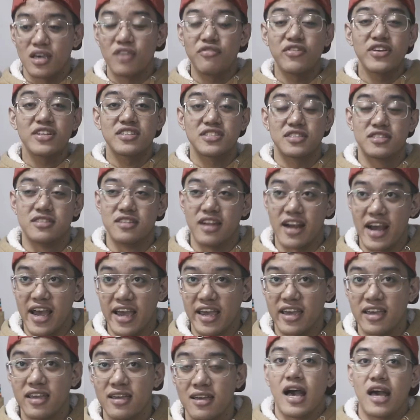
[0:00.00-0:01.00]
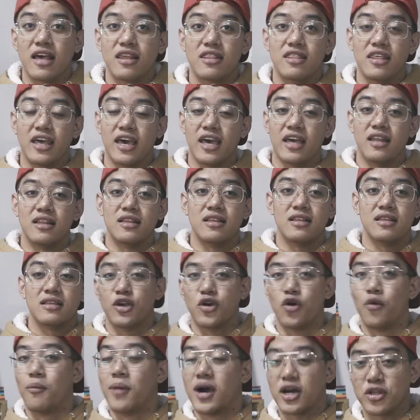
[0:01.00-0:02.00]
If it's dry, I then
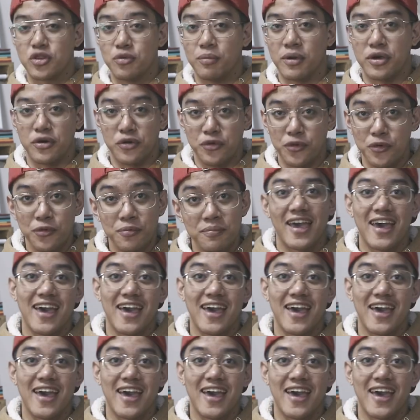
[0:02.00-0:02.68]
go back to my room